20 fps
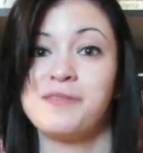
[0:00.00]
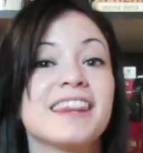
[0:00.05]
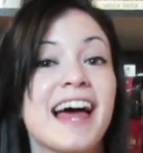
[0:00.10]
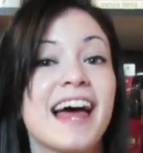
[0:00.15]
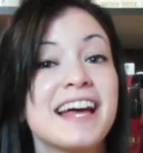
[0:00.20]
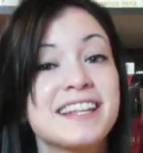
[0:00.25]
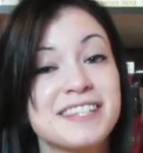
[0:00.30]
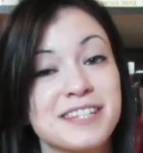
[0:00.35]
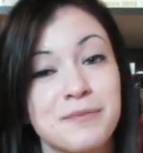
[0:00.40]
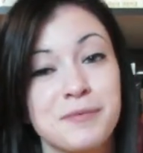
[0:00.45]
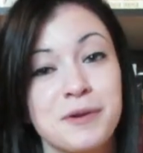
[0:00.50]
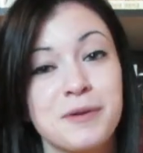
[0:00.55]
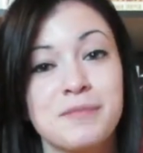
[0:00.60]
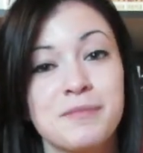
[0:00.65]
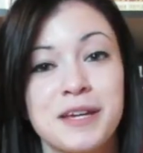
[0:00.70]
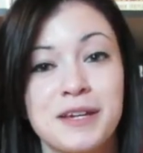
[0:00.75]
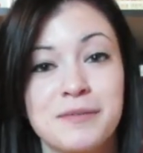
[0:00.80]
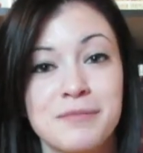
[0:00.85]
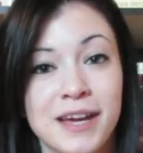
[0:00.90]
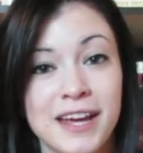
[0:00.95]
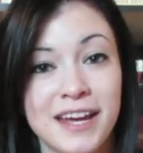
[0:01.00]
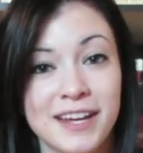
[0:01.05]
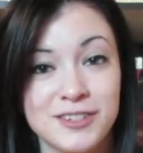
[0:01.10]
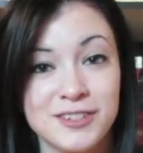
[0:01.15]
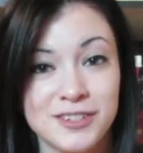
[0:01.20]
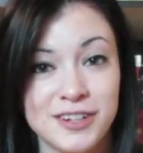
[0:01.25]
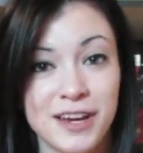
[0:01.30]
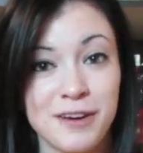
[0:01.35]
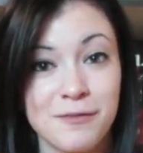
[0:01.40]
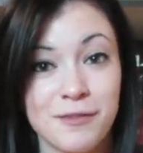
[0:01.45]
Last summer, me and my
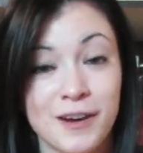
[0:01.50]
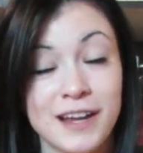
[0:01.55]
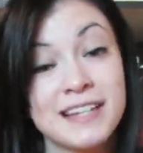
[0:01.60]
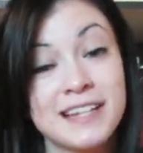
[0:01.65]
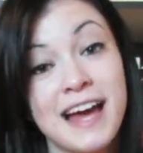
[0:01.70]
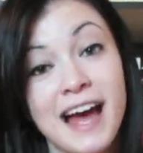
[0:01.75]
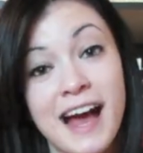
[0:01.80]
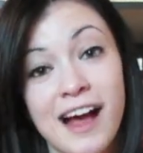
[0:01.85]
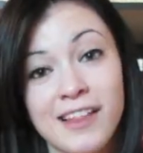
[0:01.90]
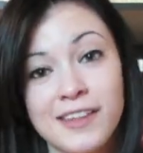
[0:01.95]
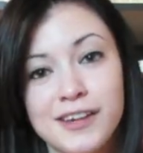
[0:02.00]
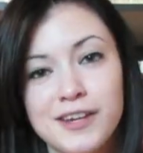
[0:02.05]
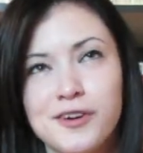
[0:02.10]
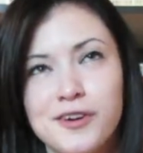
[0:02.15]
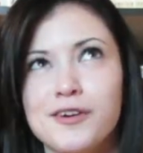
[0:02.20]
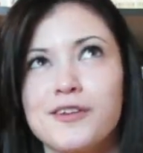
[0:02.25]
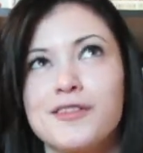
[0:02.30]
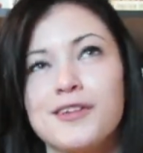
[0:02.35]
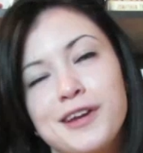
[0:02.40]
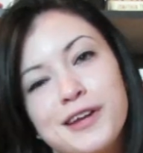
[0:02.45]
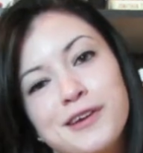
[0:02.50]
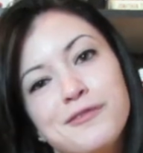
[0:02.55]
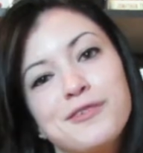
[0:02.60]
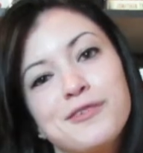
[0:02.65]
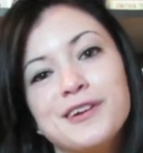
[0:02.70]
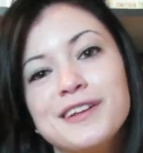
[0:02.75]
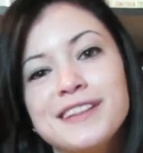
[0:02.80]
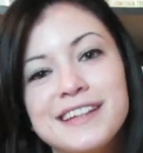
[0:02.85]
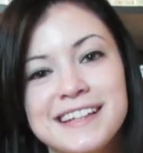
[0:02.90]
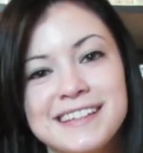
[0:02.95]
internet friend, Allie, are looking for
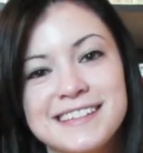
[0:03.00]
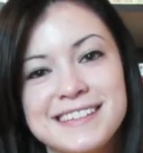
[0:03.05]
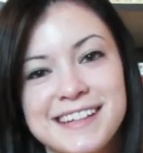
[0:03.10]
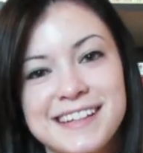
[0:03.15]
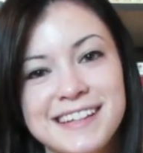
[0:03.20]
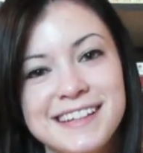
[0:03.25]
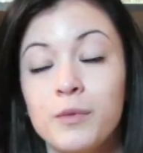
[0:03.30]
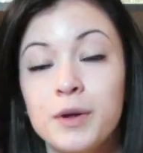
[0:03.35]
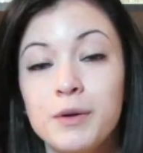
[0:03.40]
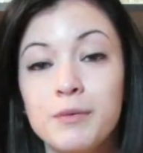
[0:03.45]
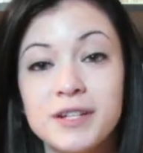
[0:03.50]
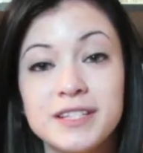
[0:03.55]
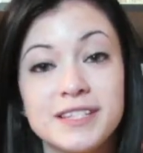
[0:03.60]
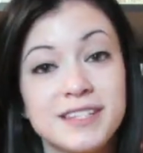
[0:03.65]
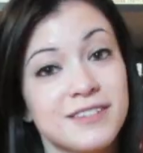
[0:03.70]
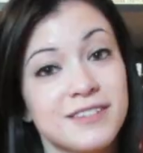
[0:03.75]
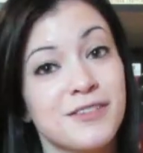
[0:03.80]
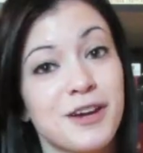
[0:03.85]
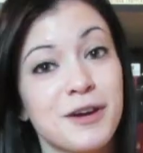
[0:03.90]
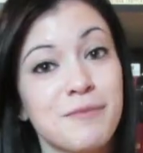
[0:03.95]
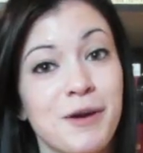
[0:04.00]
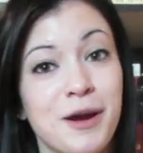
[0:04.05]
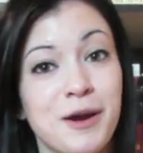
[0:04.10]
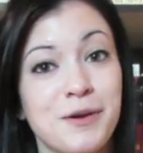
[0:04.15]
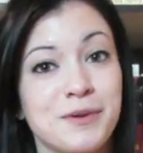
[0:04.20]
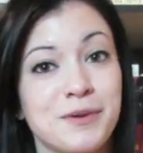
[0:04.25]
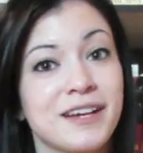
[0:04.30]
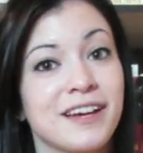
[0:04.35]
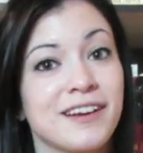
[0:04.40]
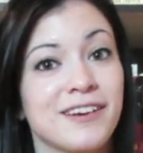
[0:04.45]
Eliska. We went to the Vampire
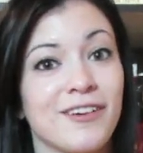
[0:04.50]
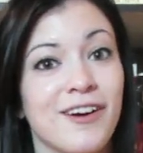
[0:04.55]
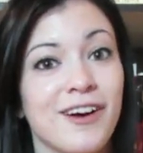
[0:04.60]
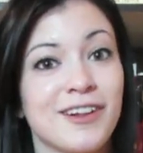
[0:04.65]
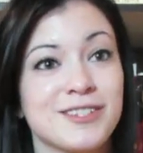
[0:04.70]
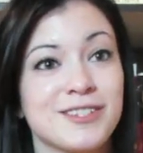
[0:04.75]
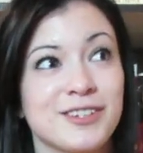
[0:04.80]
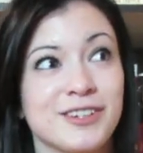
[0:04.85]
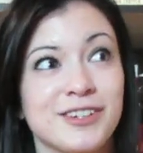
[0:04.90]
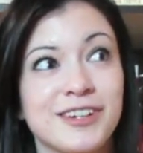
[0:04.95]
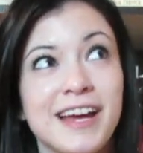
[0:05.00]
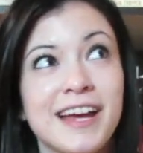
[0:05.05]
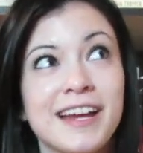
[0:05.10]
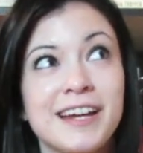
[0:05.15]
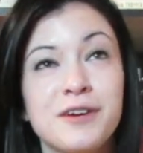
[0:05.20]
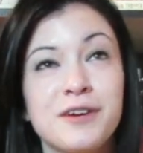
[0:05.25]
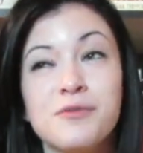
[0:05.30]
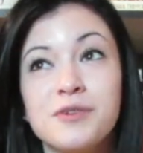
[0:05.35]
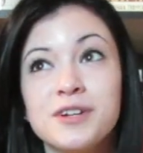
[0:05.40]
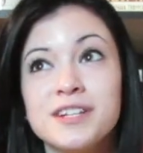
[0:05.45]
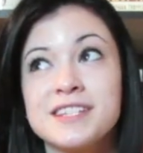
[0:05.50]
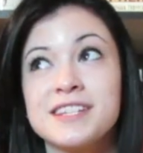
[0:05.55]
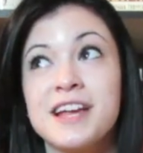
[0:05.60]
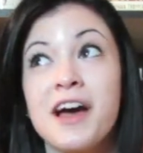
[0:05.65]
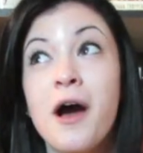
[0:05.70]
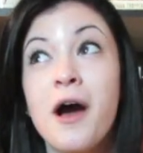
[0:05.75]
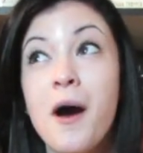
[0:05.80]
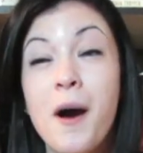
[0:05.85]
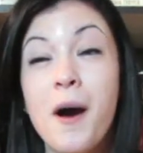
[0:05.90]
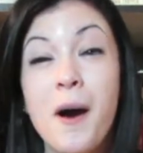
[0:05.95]
Weekend concert and it was
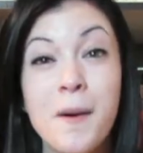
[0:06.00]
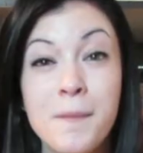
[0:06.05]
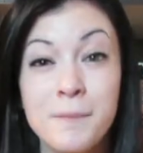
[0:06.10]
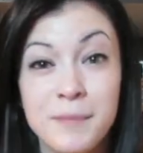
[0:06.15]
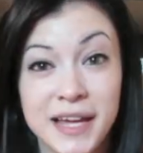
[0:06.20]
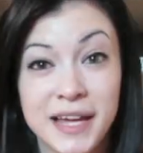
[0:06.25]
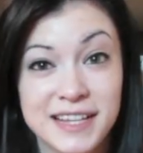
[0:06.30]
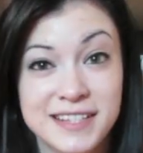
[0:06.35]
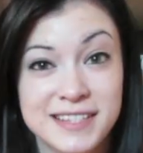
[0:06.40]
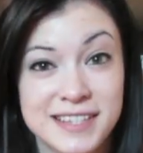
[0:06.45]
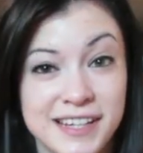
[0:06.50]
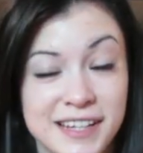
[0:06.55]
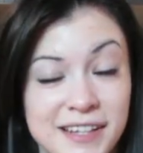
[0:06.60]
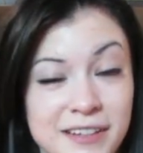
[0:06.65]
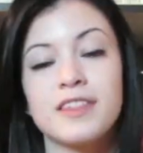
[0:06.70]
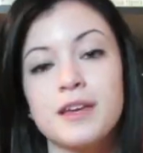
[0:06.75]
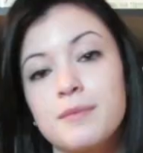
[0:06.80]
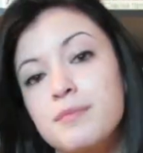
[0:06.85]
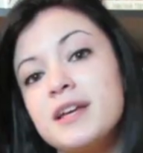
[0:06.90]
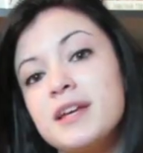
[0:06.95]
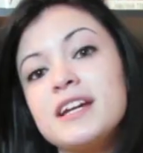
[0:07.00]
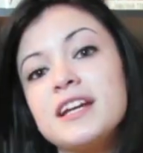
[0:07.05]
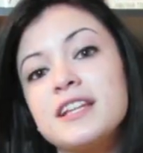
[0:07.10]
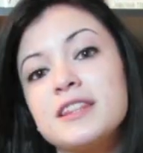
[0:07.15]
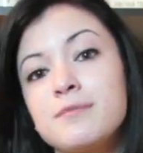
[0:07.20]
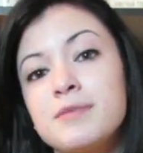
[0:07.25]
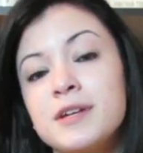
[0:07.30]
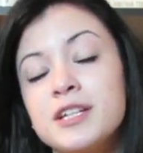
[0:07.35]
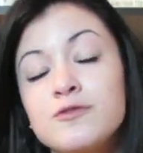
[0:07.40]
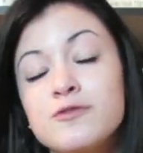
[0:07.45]
amazing. They played at
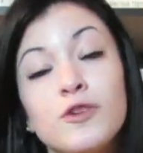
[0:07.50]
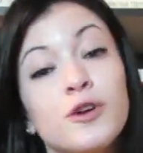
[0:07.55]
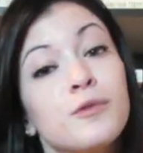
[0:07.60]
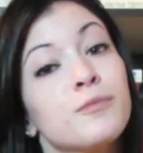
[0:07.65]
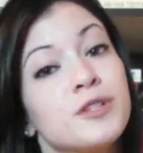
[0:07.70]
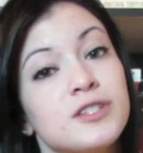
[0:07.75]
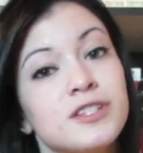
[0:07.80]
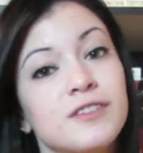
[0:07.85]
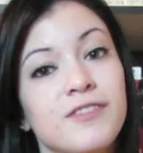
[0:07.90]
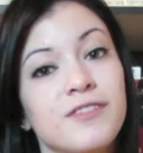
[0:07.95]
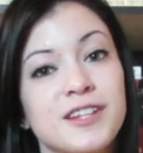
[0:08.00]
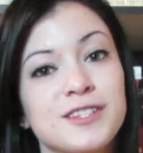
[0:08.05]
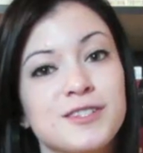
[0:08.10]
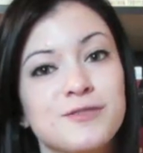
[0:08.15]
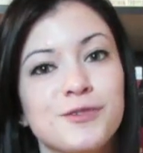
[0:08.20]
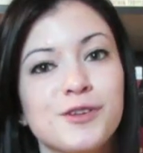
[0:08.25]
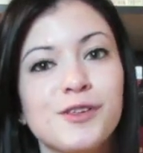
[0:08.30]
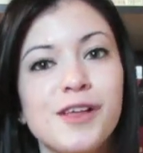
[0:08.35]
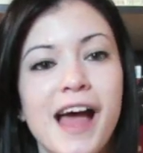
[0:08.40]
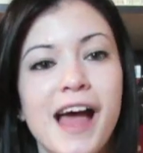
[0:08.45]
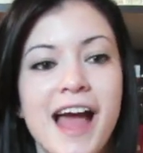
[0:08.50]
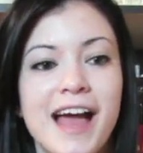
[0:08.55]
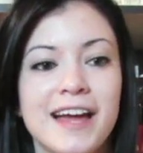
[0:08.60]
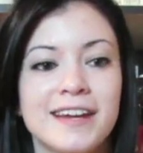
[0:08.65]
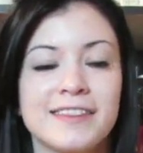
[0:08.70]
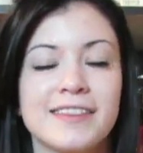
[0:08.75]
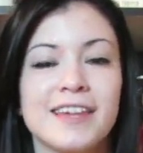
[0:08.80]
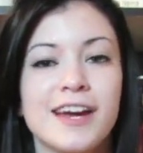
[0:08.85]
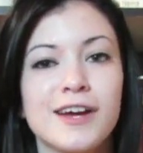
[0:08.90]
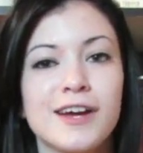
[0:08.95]
the Pitchfork Music Festival,
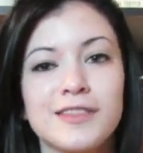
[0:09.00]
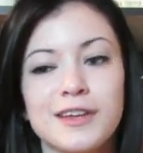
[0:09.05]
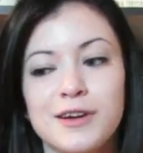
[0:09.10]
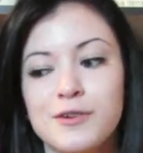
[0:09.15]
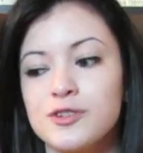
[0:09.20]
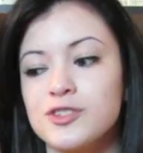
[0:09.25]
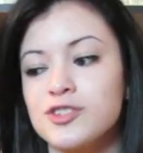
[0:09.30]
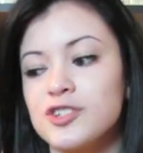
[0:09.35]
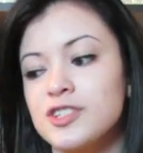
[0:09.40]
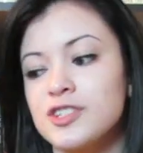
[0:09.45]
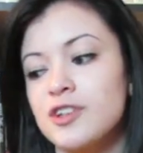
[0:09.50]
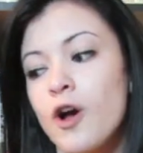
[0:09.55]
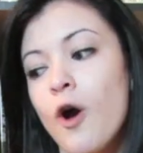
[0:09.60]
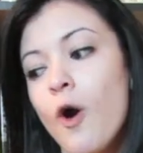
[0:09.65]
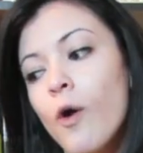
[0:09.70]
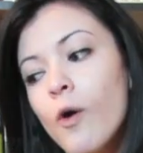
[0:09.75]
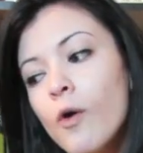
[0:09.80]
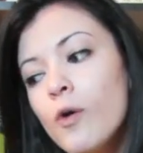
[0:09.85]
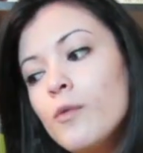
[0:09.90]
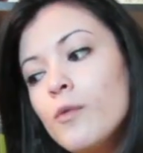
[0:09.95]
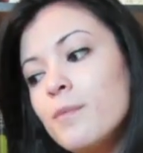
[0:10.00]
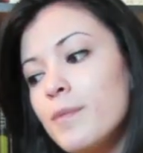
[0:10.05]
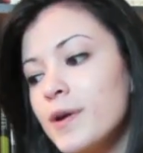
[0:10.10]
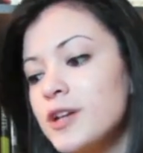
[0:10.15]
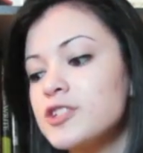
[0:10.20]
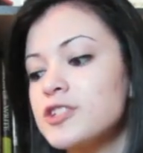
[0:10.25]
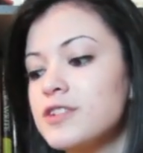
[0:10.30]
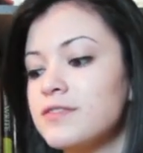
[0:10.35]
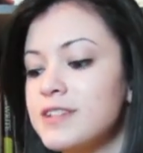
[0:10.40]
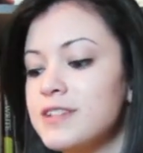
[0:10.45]
and there there was just a whole
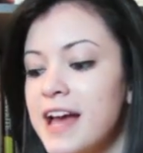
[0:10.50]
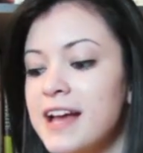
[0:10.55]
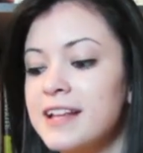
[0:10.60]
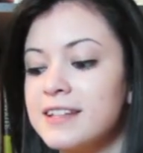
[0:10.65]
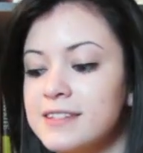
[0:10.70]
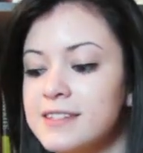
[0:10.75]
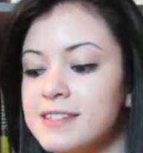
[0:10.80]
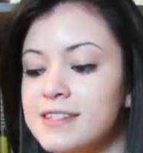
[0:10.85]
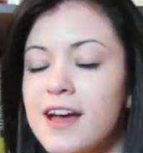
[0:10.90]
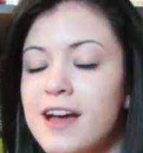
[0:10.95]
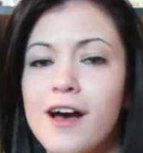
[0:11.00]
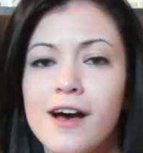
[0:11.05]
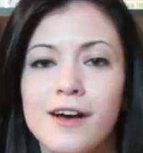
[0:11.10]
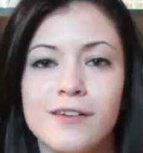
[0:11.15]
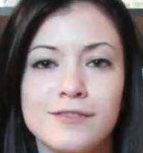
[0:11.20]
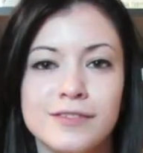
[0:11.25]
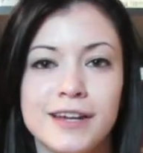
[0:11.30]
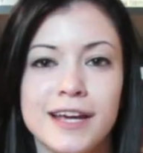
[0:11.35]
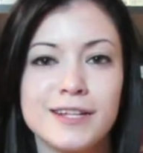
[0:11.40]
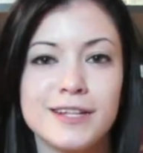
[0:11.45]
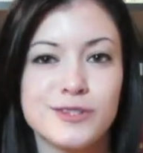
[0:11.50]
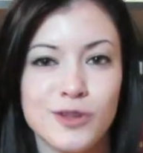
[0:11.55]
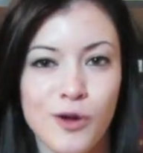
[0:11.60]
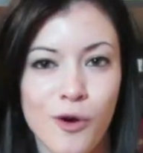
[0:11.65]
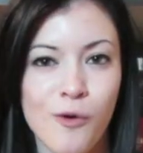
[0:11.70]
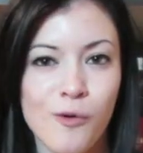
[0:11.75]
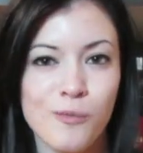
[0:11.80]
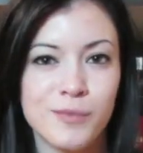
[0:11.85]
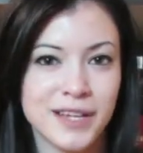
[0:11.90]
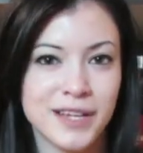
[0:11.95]
bunch of tents of nice
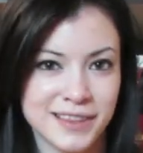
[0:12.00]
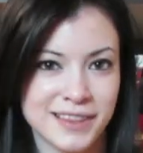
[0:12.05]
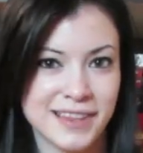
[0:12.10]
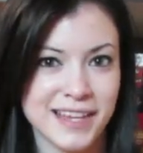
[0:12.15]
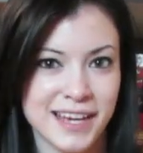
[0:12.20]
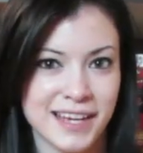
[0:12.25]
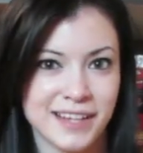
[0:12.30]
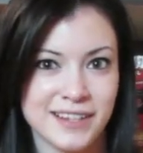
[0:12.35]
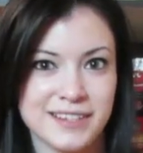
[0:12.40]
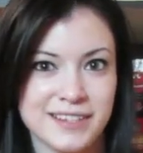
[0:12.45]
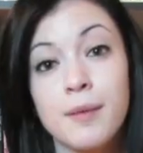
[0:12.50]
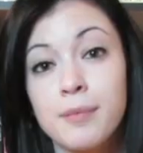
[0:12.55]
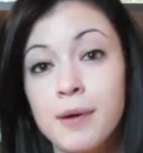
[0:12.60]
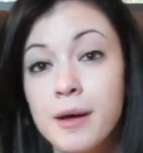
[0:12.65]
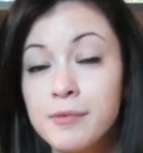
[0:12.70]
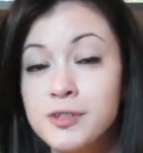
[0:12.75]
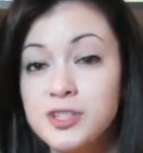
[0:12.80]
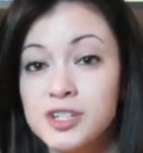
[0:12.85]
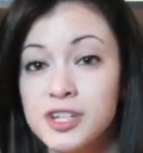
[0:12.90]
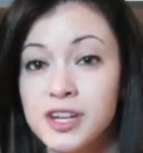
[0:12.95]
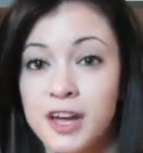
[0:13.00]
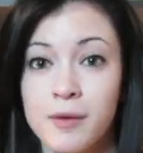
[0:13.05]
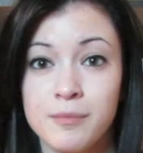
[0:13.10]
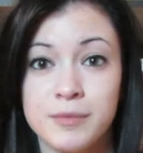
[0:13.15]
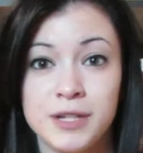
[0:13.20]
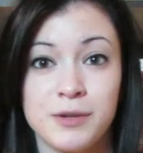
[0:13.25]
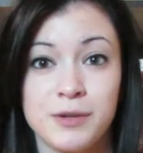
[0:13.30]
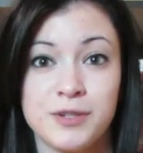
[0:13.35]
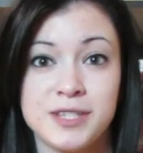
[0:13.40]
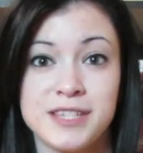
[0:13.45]
homemade things. A publishing
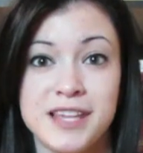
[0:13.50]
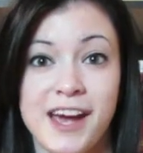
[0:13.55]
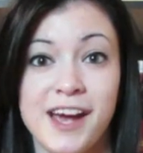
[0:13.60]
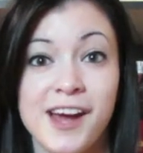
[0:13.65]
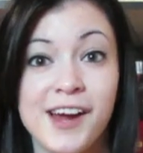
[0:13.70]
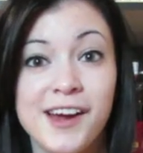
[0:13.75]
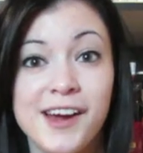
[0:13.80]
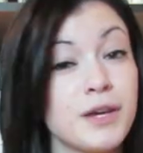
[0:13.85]
company was there.